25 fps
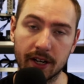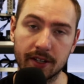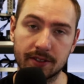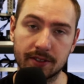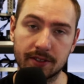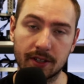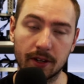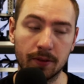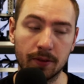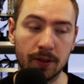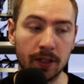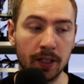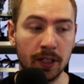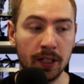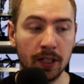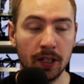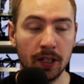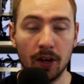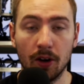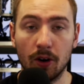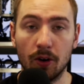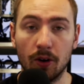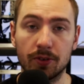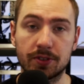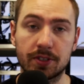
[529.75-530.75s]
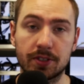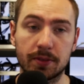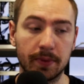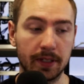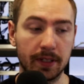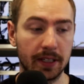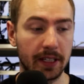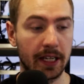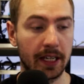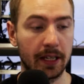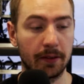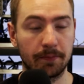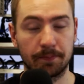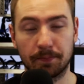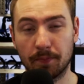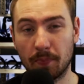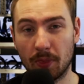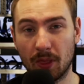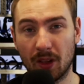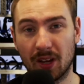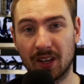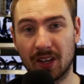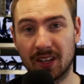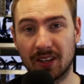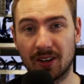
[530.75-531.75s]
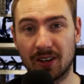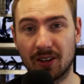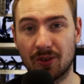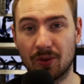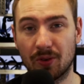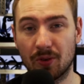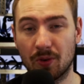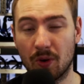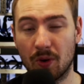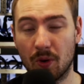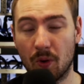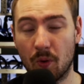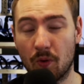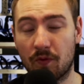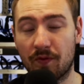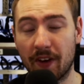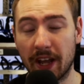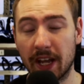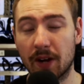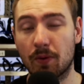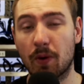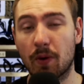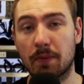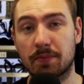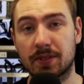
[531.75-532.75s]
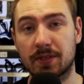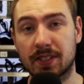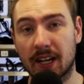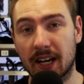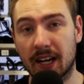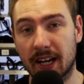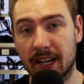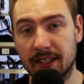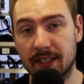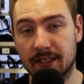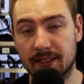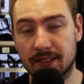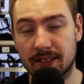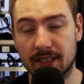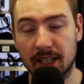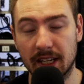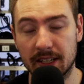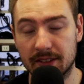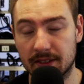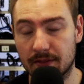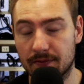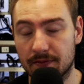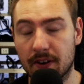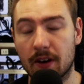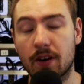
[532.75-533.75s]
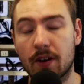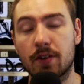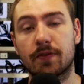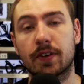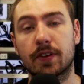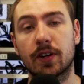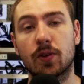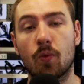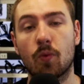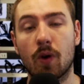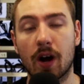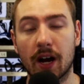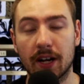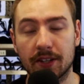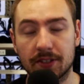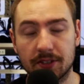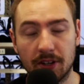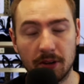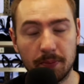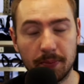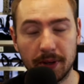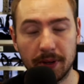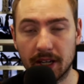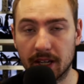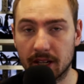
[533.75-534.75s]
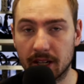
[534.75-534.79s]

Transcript: So ultimately, you know, fake websites is a very wide topic.